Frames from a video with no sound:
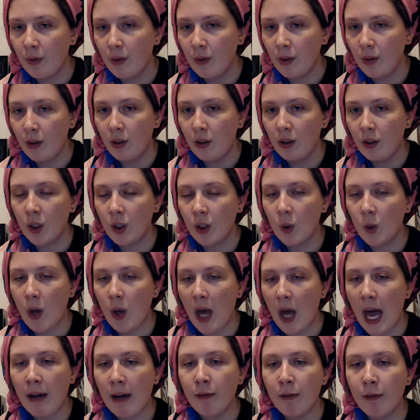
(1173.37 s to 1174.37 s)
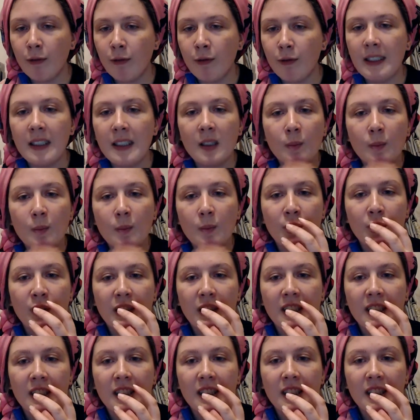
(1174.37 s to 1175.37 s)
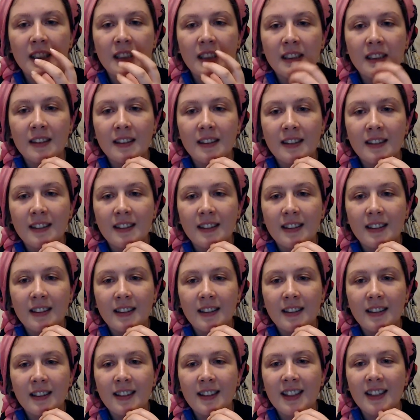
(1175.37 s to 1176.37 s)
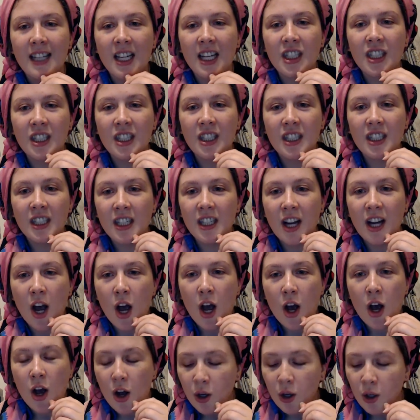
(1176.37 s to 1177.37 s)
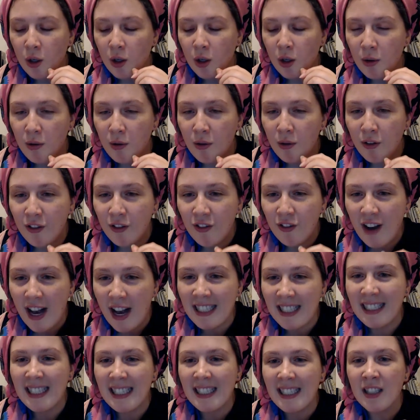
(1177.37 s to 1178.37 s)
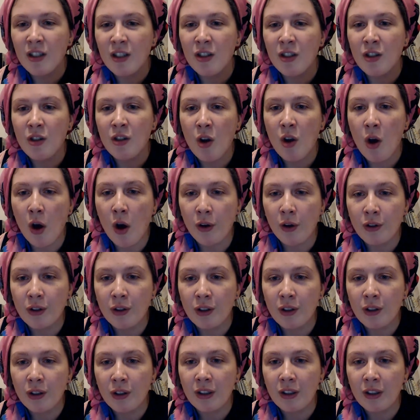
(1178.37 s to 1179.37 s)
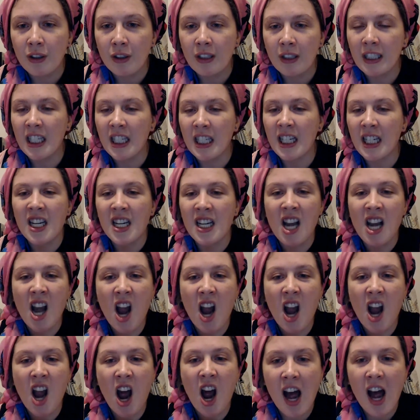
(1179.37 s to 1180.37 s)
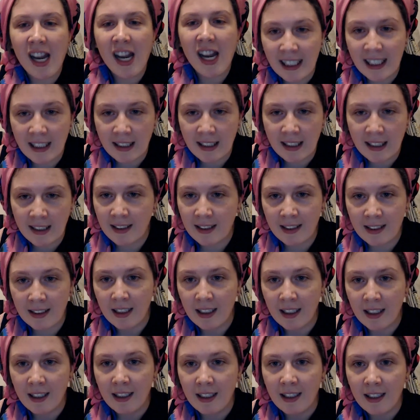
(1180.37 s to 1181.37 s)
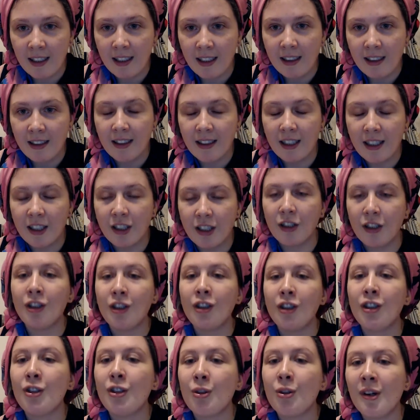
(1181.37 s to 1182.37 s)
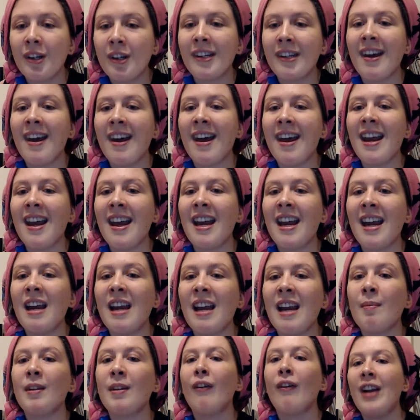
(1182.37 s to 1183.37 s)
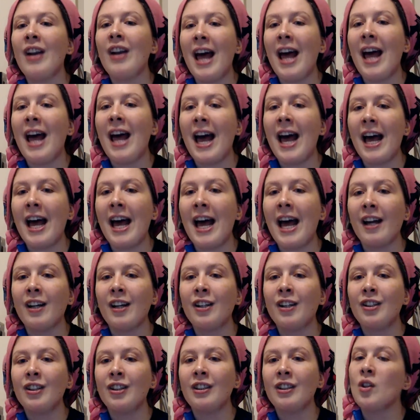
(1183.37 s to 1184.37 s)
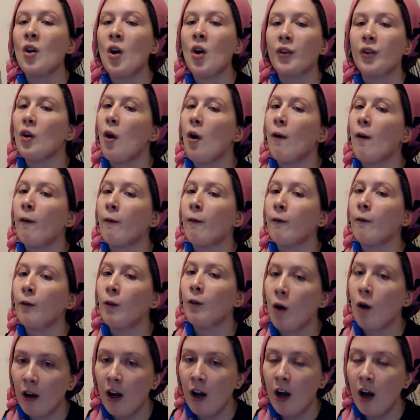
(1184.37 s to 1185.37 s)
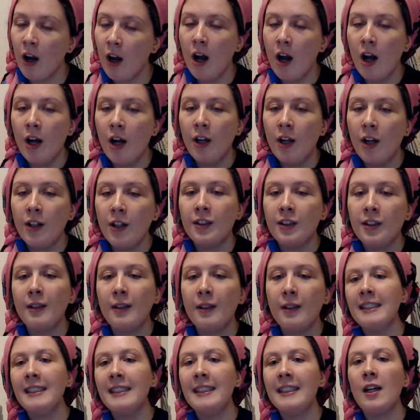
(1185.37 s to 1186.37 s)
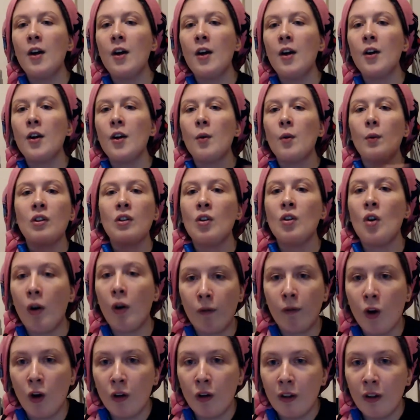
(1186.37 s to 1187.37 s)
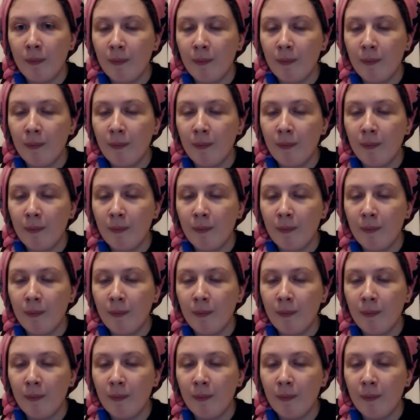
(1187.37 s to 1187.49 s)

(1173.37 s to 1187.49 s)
So every spirit that confesses not, that denies that Yeshua came in the flesh, is not of God. So Marcion was not of God.